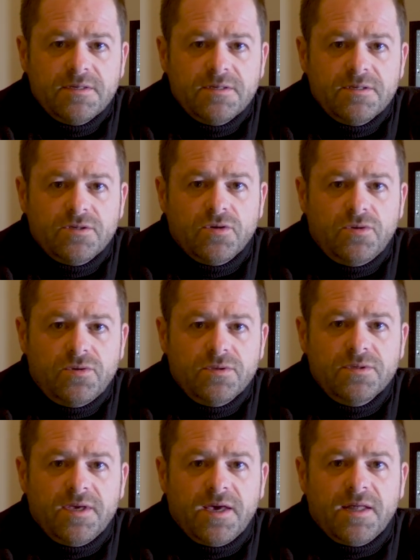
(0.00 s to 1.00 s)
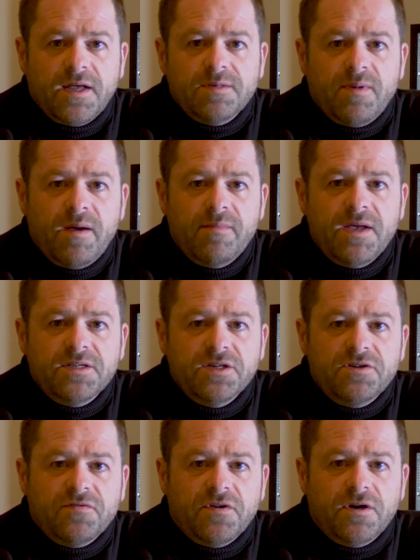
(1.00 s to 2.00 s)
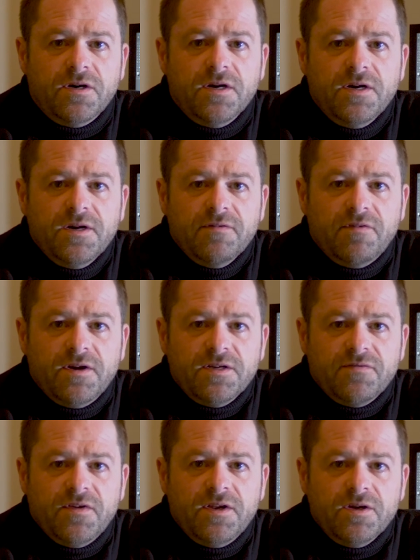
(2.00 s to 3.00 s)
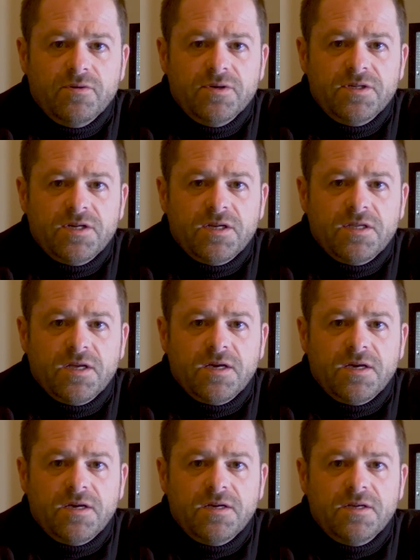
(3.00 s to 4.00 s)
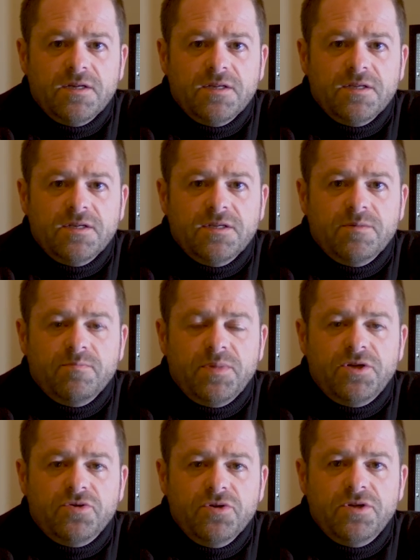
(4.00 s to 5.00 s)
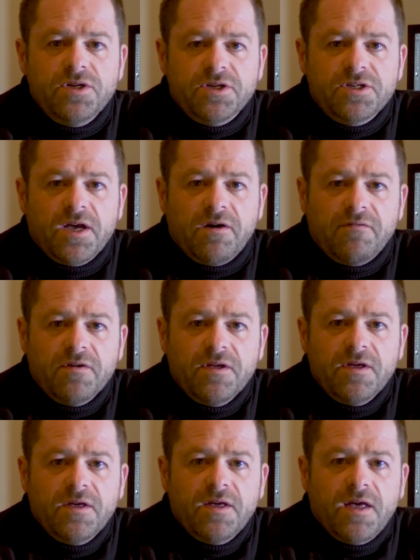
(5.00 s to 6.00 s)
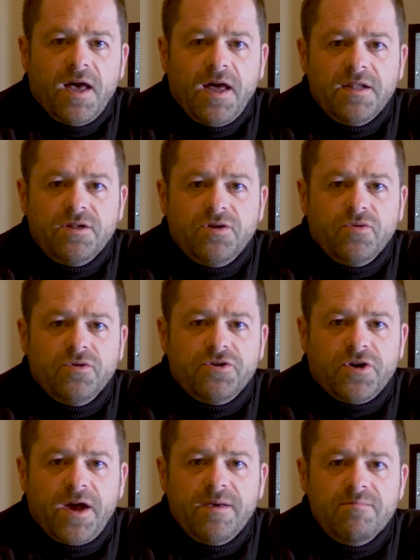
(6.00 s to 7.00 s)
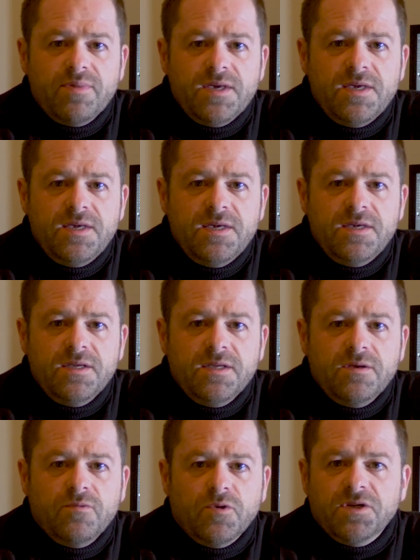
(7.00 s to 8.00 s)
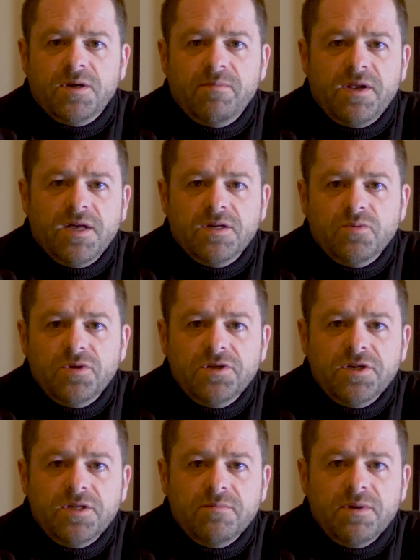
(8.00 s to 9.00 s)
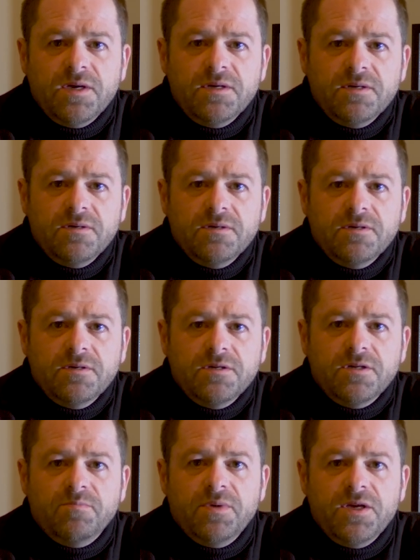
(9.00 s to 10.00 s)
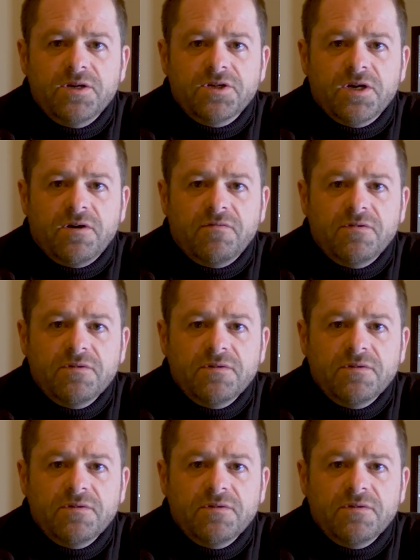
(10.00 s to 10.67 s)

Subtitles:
So yeah, that's my message for this video, is just to be true to yourself and don't try and be what somebody else wants you to be. Just be yourself.